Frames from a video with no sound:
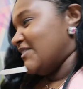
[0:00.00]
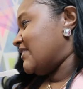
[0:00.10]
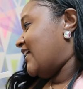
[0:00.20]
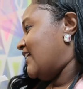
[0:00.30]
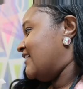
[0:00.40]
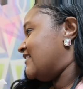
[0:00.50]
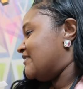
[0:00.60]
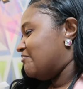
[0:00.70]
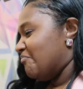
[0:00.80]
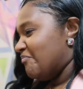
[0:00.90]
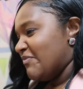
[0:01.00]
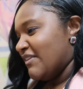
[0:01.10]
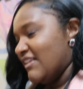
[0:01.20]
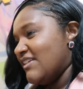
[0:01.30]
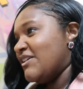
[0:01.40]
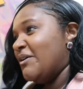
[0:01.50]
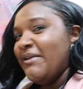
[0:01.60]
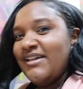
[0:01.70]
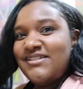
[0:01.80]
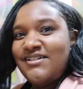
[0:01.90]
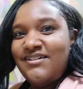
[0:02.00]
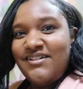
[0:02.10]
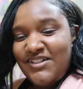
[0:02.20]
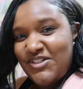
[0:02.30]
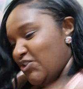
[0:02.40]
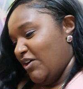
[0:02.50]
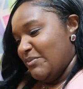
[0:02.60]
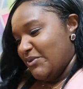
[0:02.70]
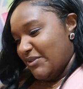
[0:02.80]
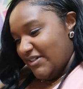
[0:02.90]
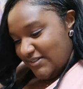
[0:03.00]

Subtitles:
Okay. Let's go back to the drawing board.